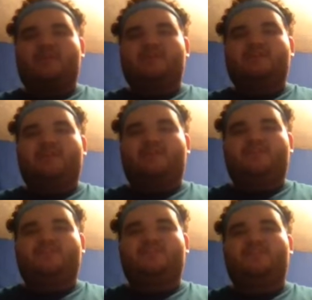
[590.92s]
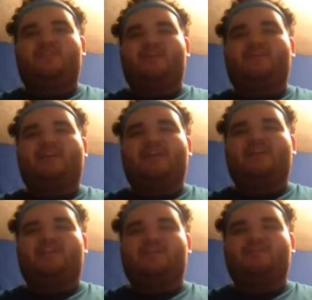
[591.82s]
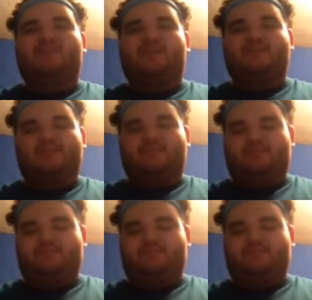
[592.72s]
So I like West Virginia to win by a close margin.